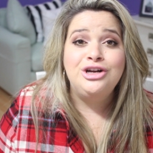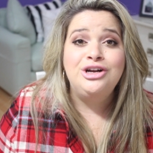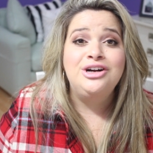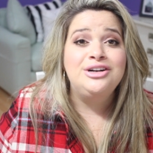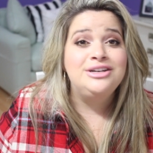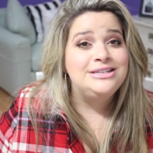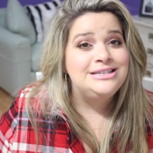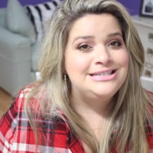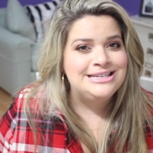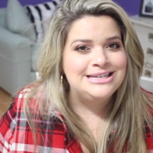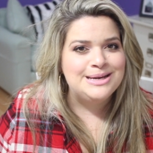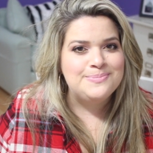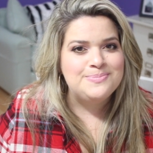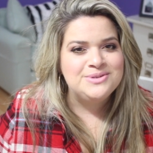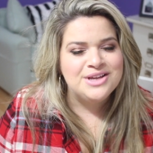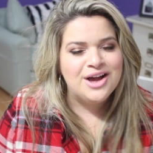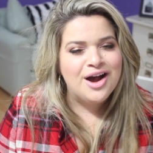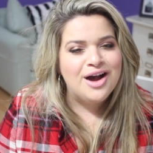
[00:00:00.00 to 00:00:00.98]
good
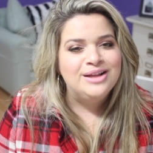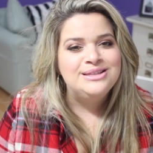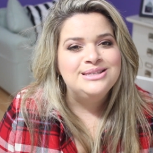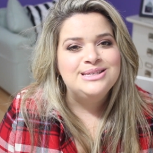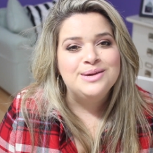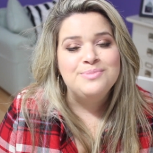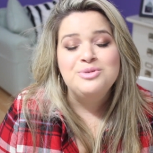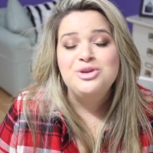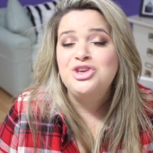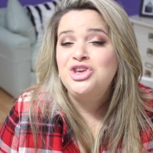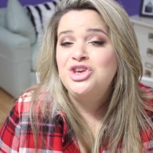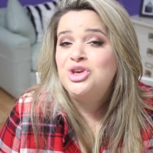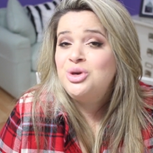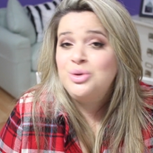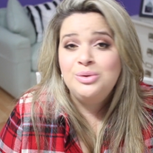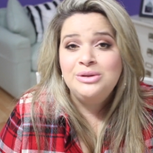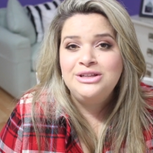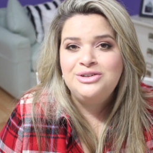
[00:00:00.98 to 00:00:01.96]
tips on some
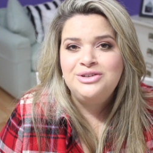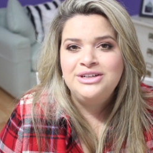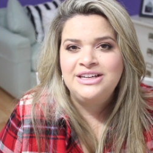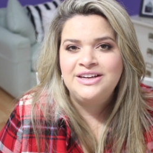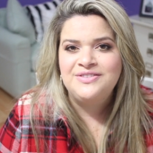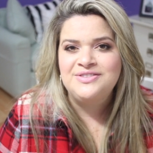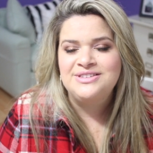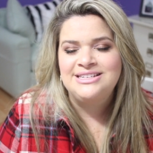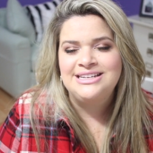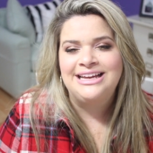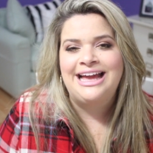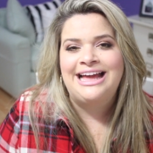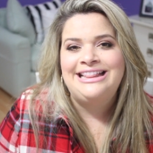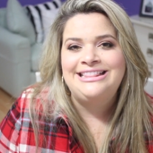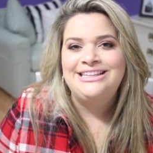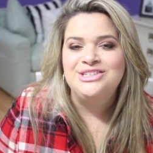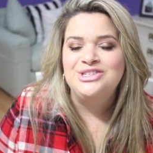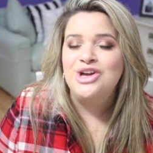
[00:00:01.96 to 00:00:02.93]
cute little gifts to
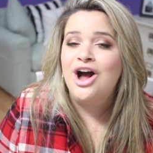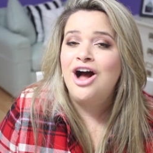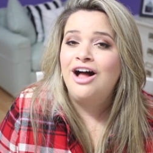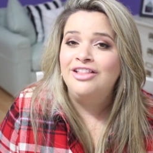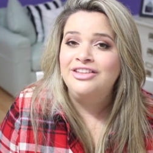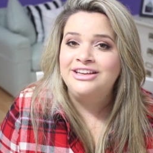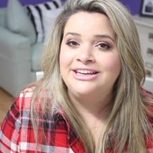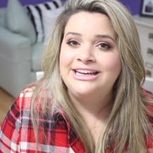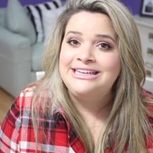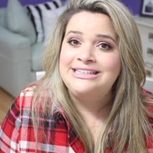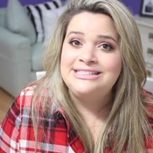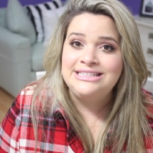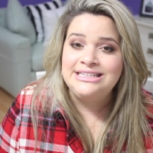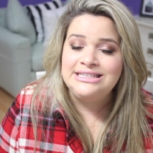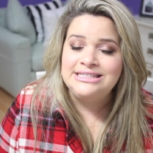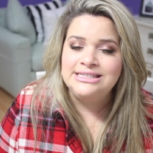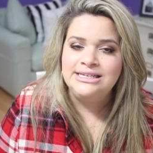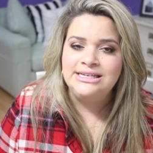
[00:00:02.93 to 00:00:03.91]
get this holiday
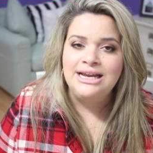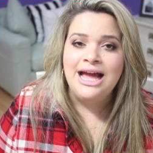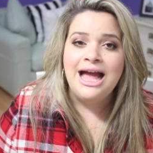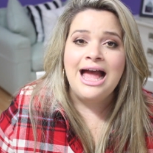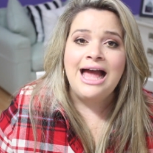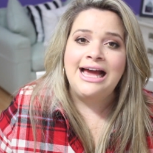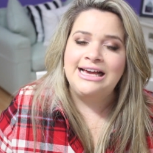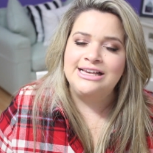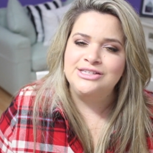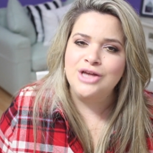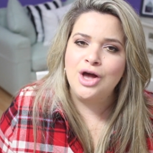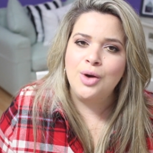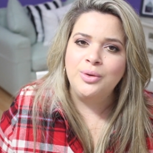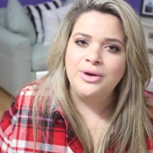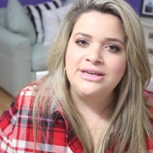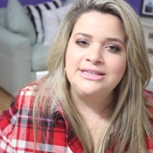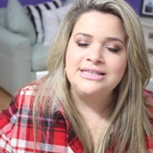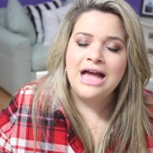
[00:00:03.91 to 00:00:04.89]
season. As
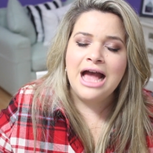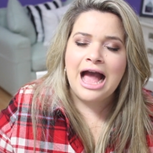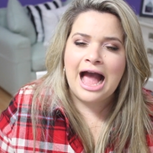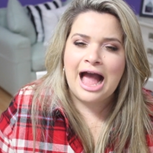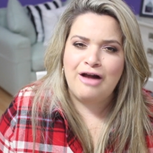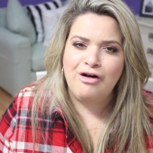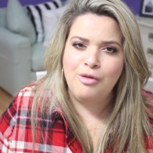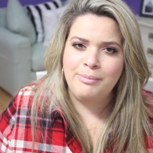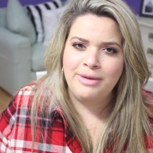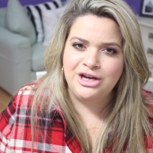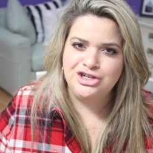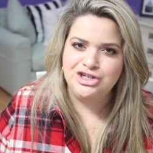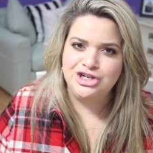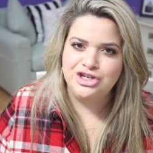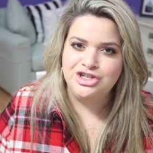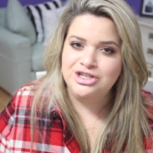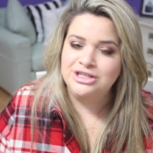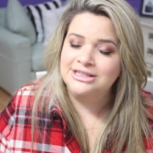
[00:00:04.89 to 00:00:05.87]
always, I will make
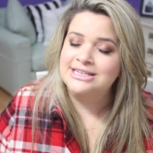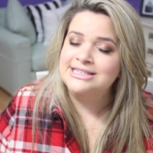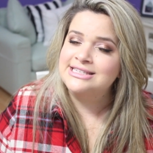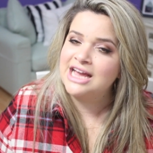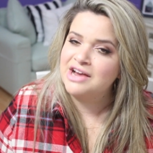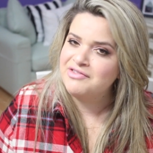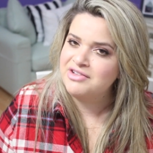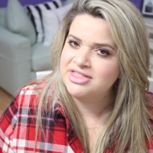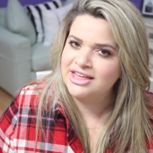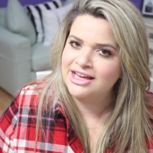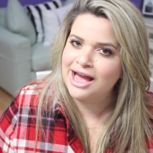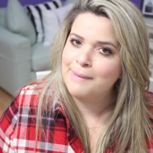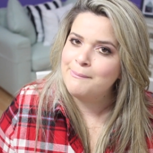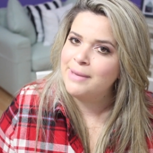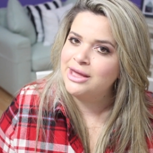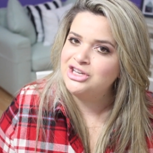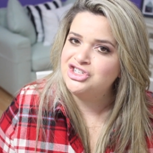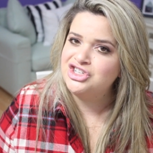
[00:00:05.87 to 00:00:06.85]
sure to list everything
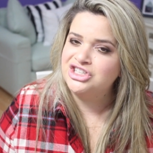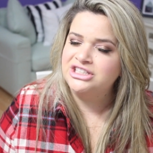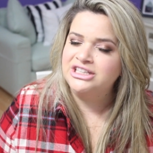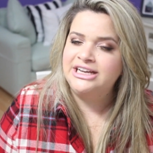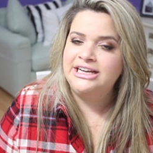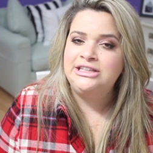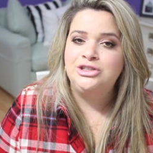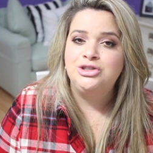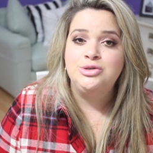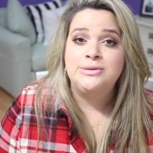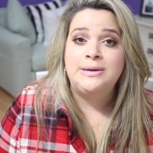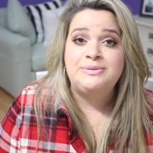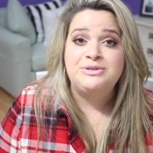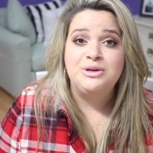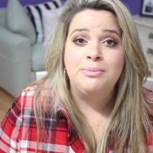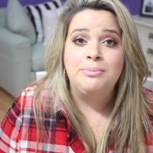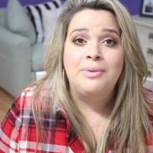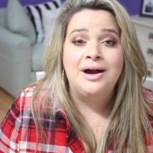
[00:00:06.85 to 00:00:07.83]
I mentioned in the
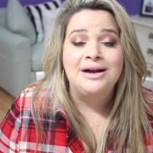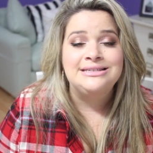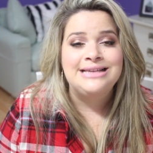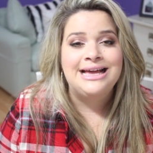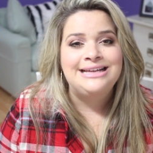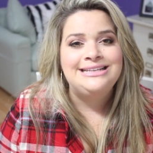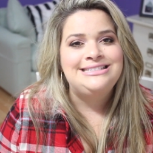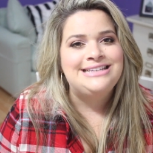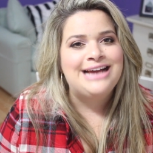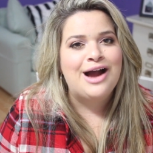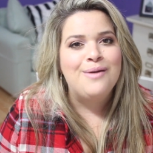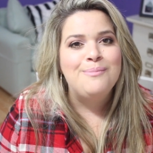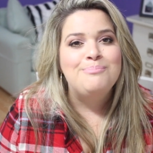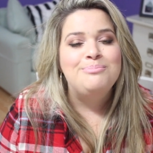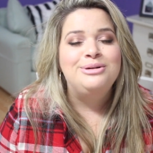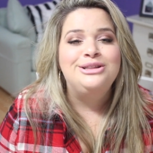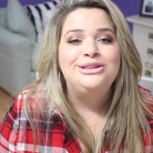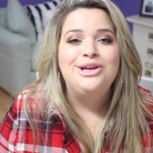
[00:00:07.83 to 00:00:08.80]
description box
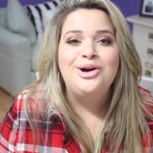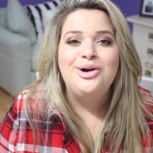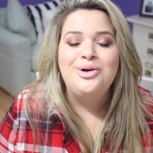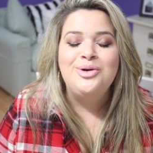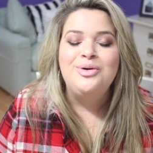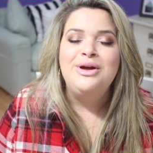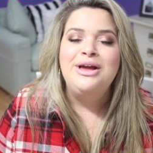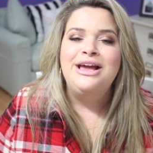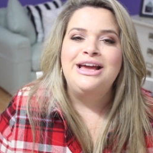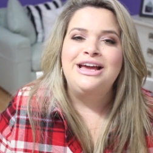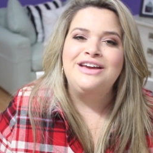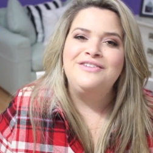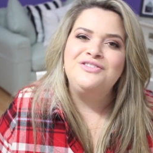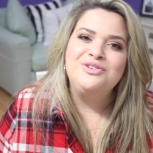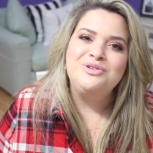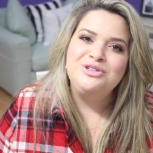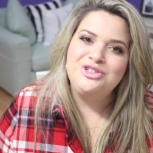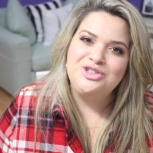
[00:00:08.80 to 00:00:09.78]
down below.
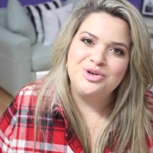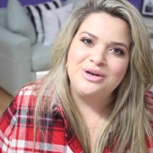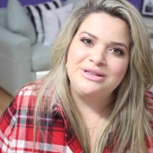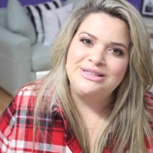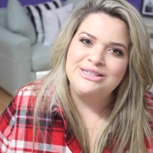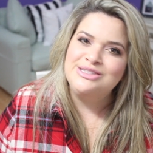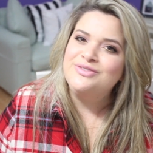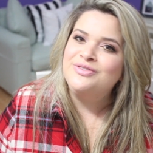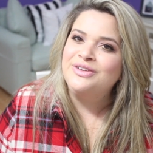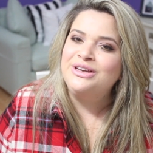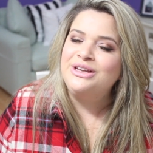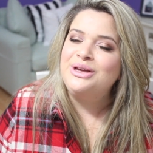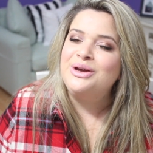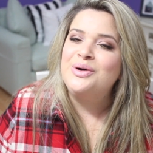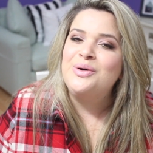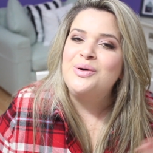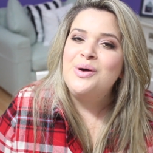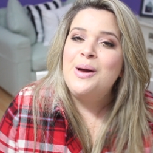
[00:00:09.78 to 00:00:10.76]
If you enjoyed this
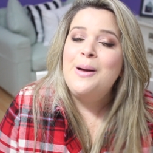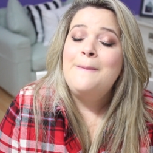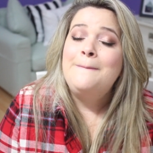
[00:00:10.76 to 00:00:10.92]
video,